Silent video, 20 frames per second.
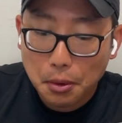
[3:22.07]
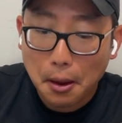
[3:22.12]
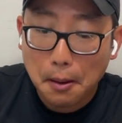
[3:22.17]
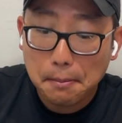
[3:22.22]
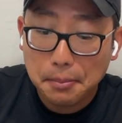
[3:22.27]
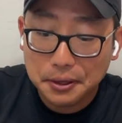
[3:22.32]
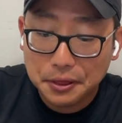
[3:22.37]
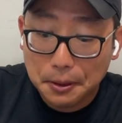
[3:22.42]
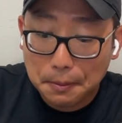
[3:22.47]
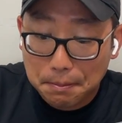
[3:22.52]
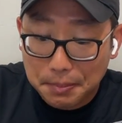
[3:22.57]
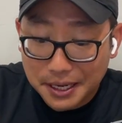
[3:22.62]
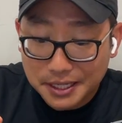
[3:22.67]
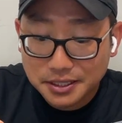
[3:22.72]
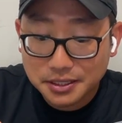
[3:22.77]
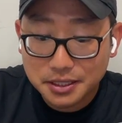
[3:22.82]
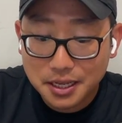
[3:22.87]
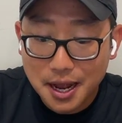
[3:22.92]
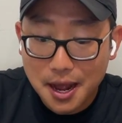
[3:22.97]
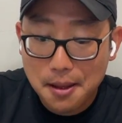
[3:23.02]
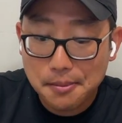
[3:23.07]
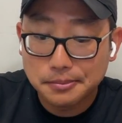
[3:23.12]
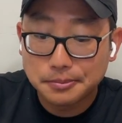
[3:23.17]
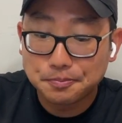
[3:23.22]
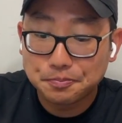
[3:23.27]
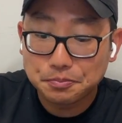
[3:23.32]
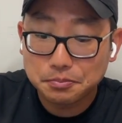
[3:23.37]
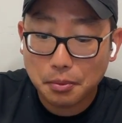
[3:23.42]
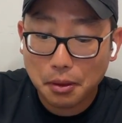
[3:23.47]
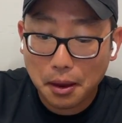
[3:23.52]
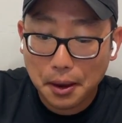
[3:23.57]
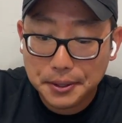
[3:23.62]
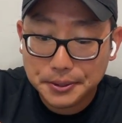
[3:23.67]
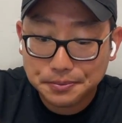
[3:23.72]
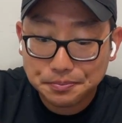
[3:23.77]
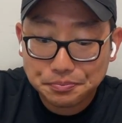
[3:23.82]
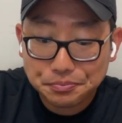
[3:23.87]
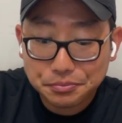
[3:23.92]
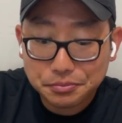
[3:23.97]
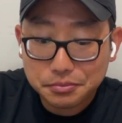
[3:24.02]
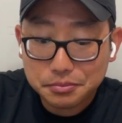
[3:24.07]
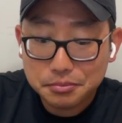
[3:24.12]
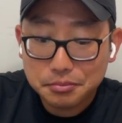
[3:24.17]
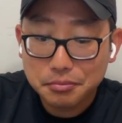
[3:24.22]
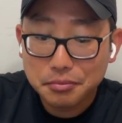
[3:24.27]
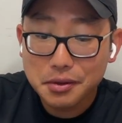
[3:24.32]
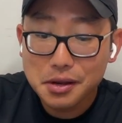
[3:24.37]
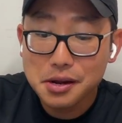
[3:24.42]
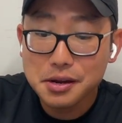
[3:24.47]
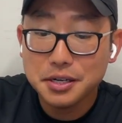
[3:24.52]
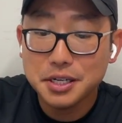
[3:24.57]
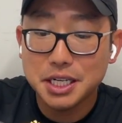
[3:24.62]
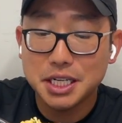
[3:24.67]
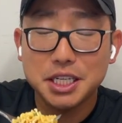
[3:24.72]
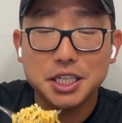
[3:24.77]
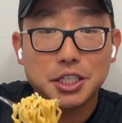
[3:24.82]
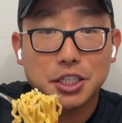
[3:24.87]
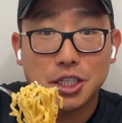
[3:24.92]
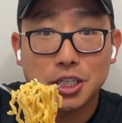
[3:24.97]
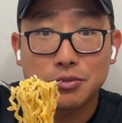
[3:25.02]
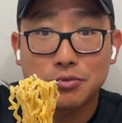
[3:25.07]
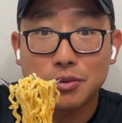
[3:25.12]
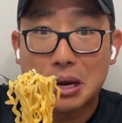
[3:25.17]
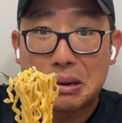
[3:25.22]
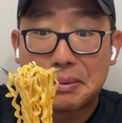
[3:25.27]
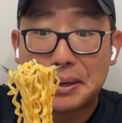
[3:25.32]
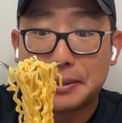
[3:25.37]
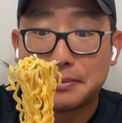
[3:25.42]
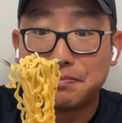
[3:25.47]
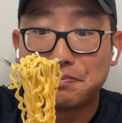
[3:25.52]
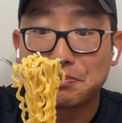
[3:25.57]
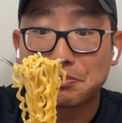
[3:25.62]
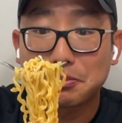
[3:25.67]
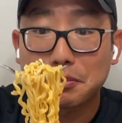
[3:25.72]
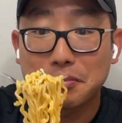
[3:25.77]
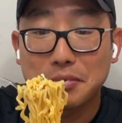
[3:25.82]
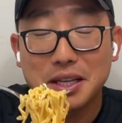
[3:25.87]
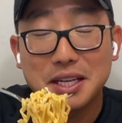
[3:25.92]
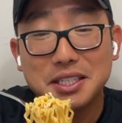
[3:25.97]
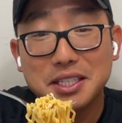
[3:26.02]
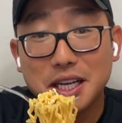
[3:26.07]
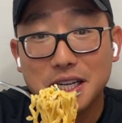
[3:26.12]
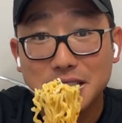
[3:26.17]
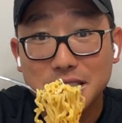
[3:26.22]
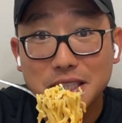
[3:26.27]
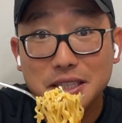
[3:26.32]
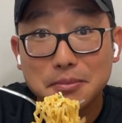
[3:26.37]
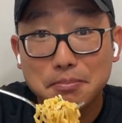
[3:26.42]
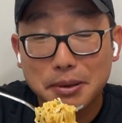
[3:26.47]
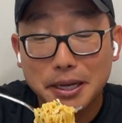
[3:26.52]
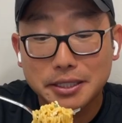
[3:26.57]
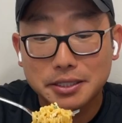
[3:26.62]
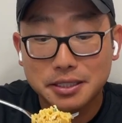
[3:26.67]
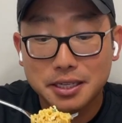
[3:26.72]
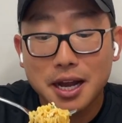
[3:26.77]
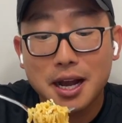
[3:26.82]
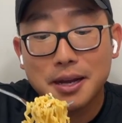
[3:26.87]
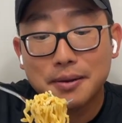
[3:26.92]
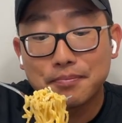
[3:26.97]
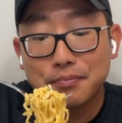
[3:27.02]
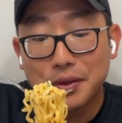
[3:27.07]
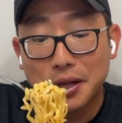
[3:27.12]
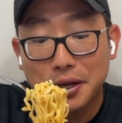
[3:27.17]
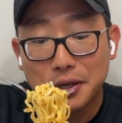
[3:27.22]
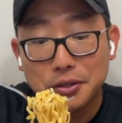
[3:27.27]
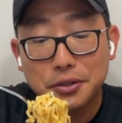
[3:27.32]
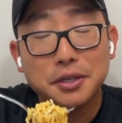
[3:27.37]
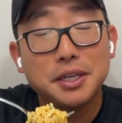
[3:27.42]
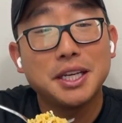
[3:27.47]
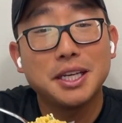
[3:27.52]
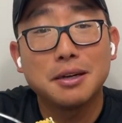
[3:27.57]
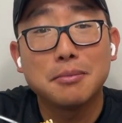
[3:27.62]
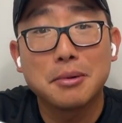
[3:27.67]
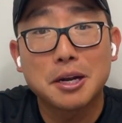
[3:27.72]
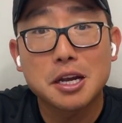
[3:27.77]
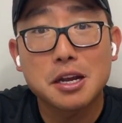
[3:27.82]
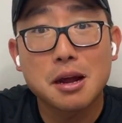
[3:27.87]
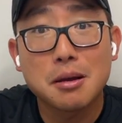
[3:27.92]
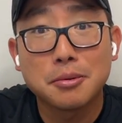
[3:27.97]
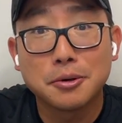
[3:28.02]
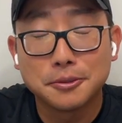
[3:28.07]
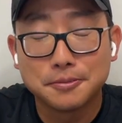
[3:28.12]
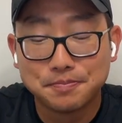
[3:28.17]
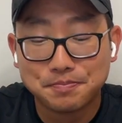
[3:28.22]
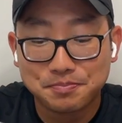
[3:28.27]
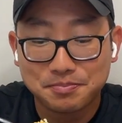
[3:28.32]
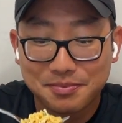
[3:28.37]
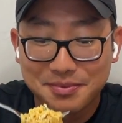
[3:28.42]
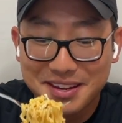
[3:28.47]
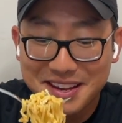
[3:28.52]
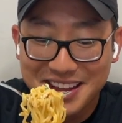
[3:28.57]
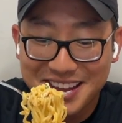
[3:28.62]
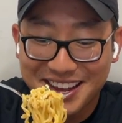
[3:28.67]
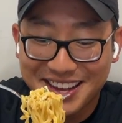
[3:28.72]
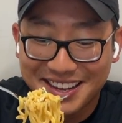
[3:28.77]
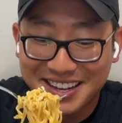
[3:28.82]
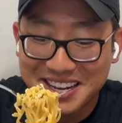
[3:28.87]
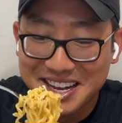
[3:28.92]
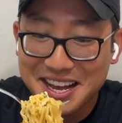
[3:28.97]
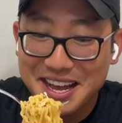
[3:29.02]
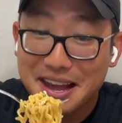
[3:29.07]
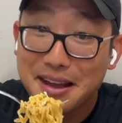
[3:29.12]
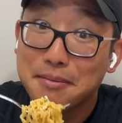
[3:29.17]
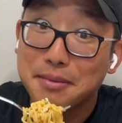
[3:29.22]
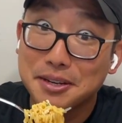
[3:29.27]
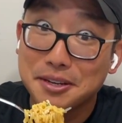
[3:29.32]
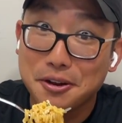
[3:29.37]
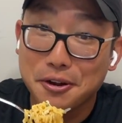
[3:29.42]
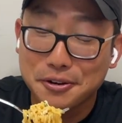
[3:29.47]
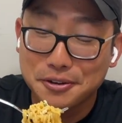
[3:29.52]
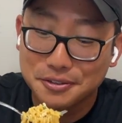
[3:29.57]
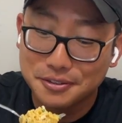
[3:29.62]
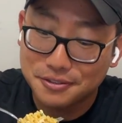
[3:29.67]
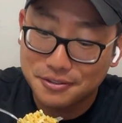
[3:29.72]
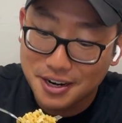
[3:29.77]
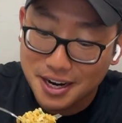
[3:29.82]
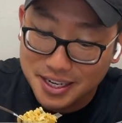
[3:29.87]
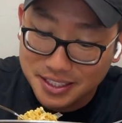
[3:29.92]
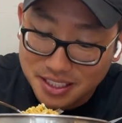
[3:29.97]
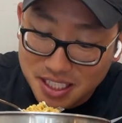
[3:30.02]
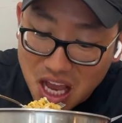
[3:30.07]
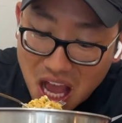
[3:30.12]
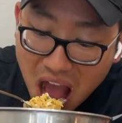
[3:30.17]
but the best time to eat Shin Ramen is actually the best time you eat a McDouble at McDonald's fries.